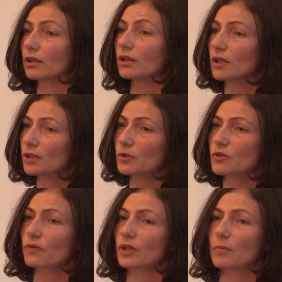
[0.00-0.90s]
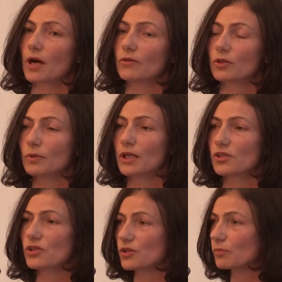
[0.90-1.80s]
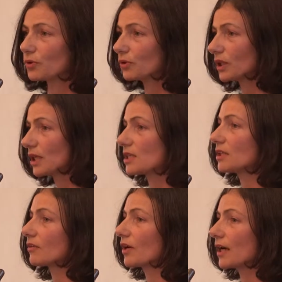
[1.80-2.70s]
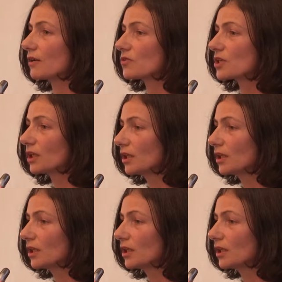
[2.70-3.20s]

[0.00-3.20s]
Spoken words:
And another beautiful thing about renewable energy is you put the kit in the ground,